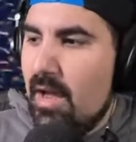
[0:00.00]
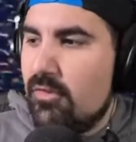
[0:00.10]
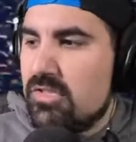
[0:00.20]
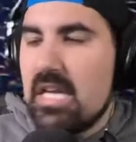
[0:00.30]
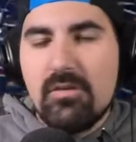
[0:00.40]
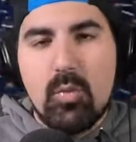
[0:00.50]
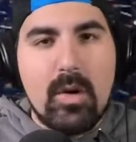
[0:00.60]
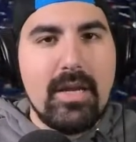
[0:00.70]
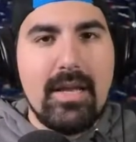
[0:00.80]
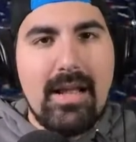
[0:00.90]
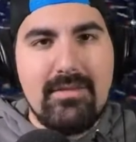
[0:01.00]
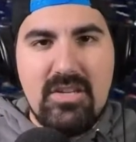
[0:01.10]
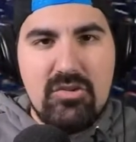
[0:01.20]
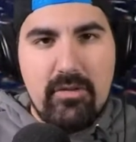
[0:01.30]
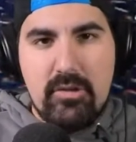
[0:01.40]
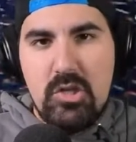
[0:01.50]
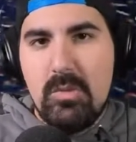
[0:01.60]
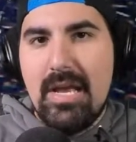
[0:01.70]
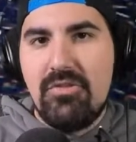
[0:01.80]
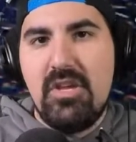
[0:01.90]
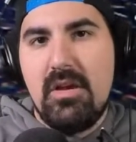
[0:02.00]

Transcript: just kind of working against each other, you get the